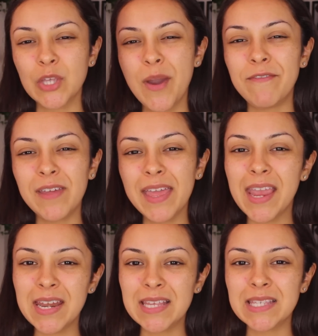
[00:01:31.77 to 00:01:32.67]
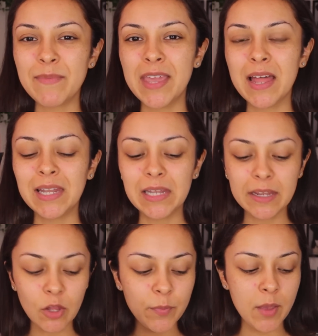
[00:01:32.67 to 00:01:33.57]
So I feel like I need something a
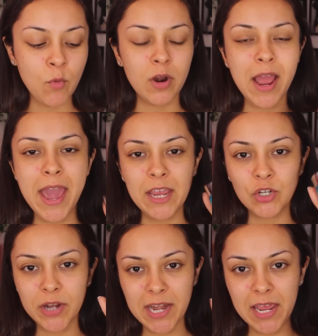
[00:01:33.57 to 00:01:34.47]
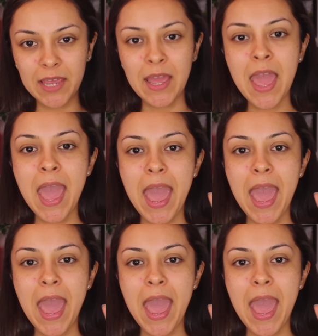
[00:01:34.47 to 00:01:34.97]
little bit more hydrating